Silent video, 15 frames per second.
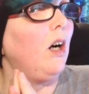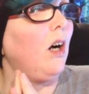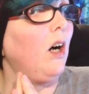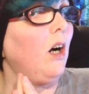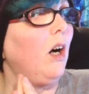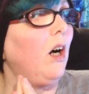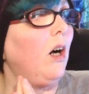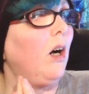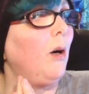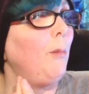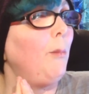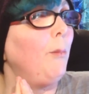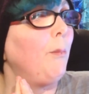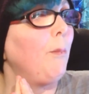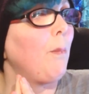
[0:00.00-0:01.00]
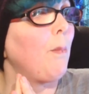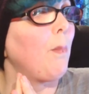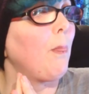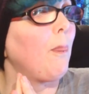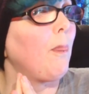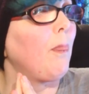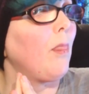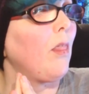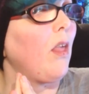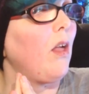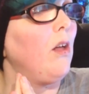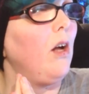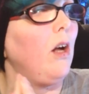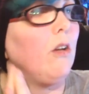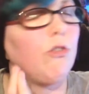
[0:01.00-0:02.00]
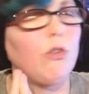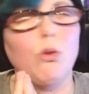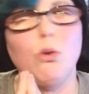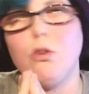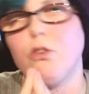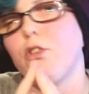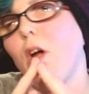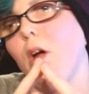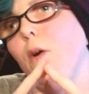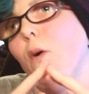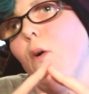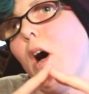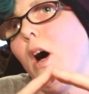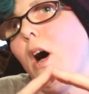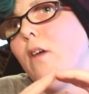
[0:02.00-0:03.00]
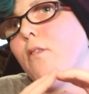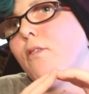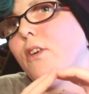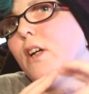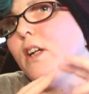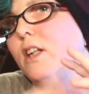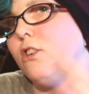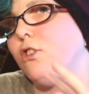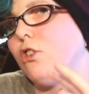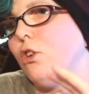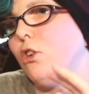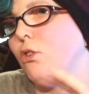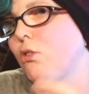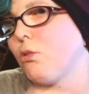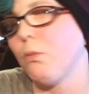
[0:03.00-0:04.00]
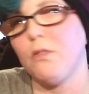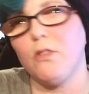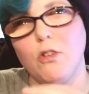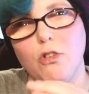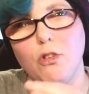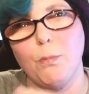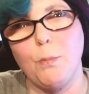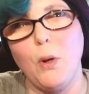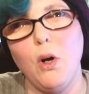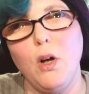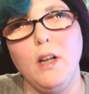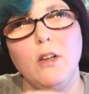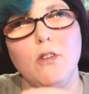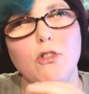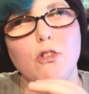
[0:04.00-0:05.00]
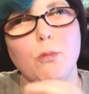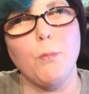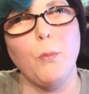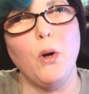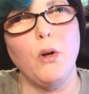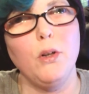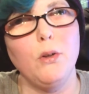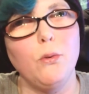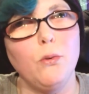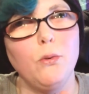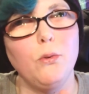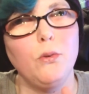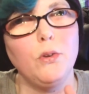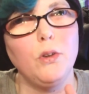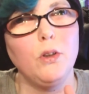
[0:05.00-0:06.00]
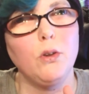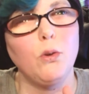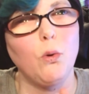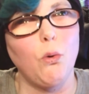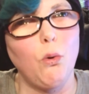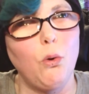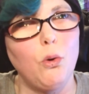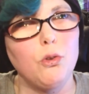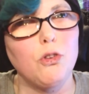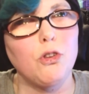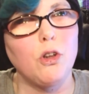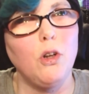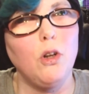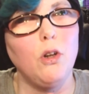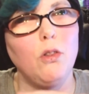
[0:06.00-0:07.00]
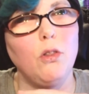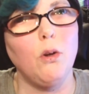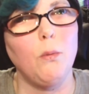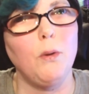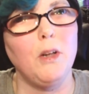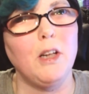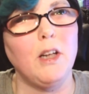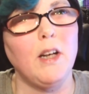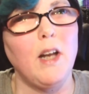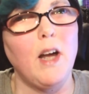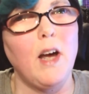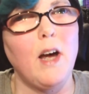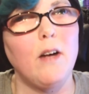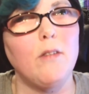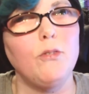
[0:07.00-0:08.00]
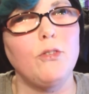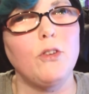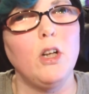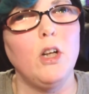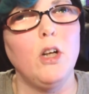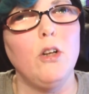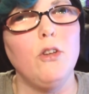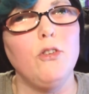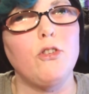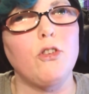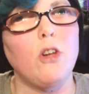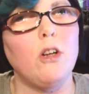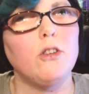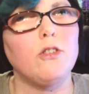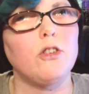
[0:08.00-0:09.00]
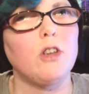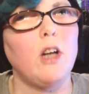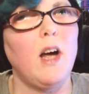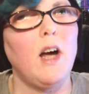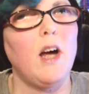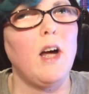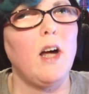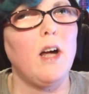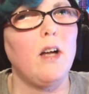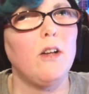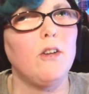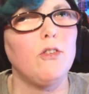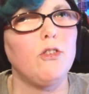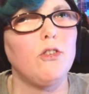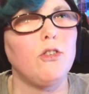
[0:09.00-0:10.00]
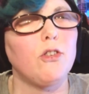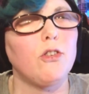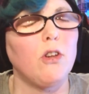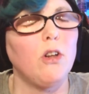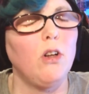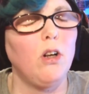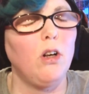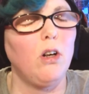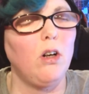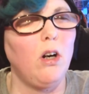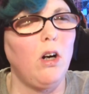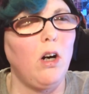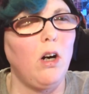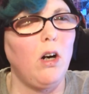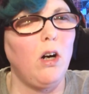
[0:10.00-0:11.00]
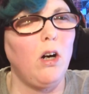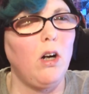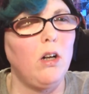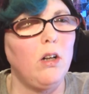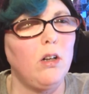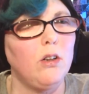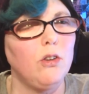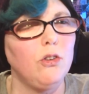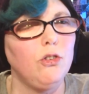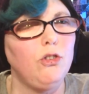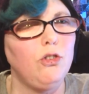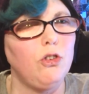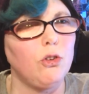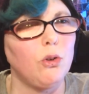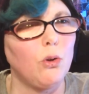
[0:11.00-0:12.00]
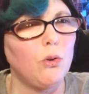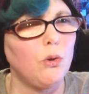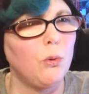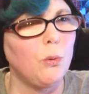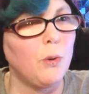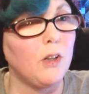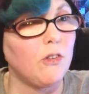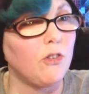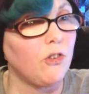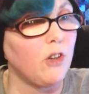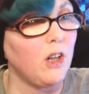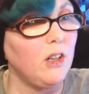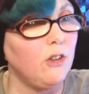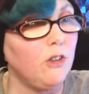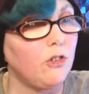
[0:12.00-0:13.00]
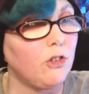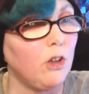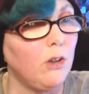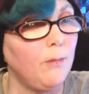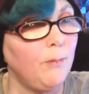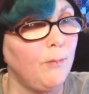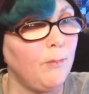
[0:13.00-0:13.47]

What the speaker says: There's also other issues with the spine and spinal cord that we can have, such as dural ectasia,